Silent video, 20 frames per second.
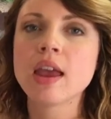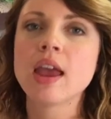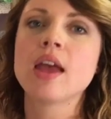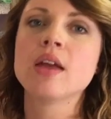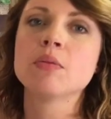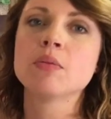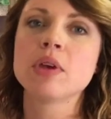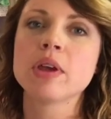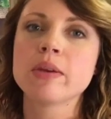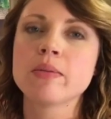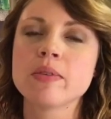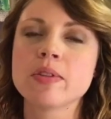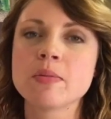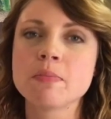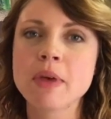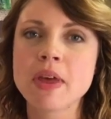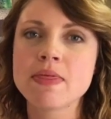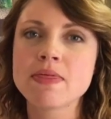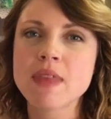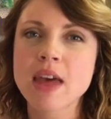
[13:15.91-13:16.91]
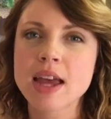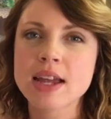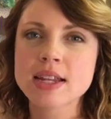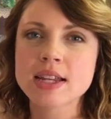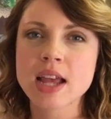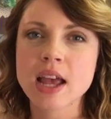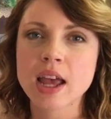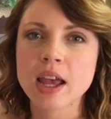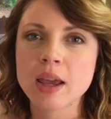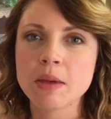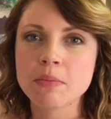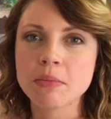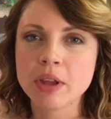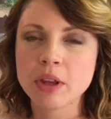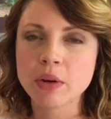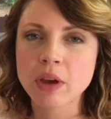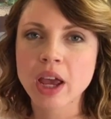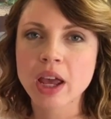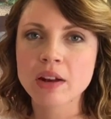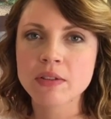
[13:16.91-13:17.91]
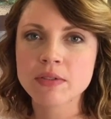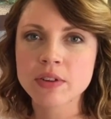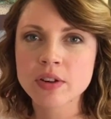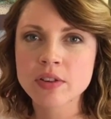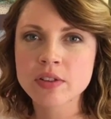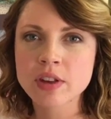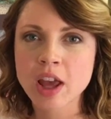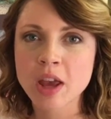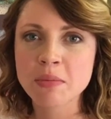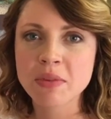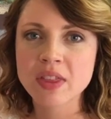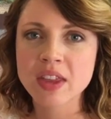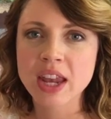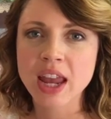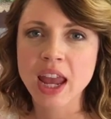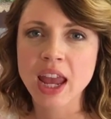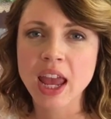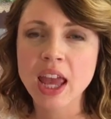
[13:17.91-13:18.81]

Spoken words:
and we've spent that time, you know, kind of first time of the day.